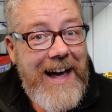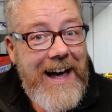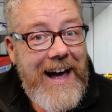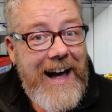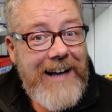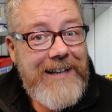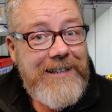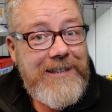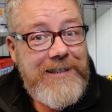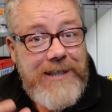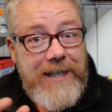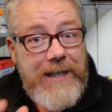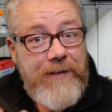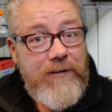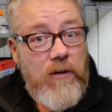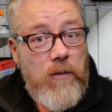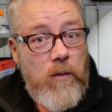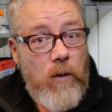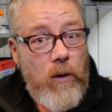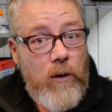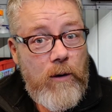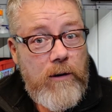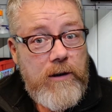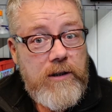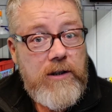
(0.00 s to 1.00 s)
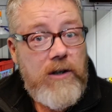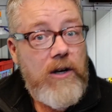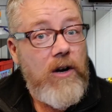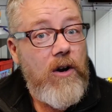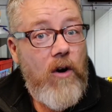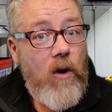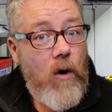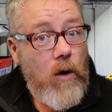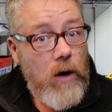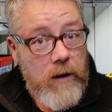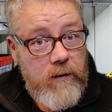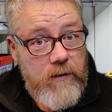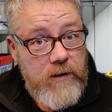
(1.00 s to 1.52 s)
and see if it works
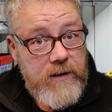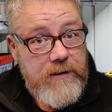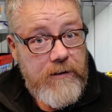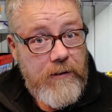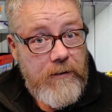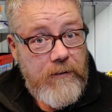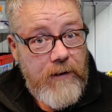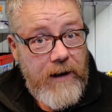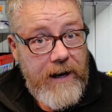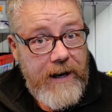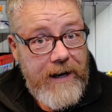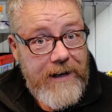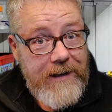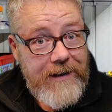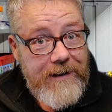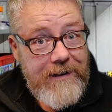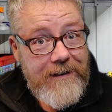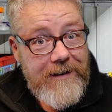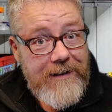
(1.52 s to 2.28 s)
or if it's a fail.